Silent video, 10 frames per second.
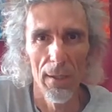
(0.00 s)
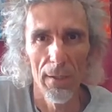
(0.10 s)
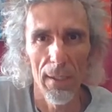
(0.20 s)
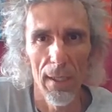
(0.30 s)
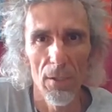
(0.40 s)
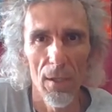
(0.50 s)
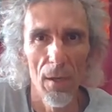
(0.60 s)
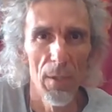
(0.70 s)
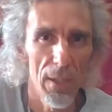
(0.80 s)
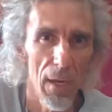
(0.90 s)
Okay, so they'll
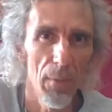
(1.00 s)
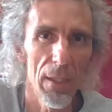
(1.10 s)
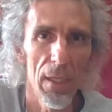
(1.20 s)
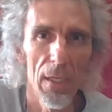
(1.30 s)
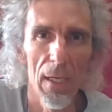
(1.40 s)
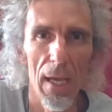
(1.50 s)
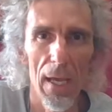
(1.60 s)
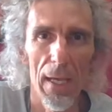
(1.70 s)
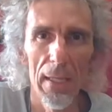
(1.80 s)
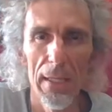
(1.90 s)
be coming in,
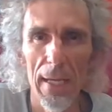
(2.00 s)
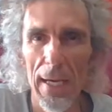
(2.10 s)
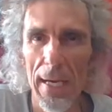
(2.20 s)
and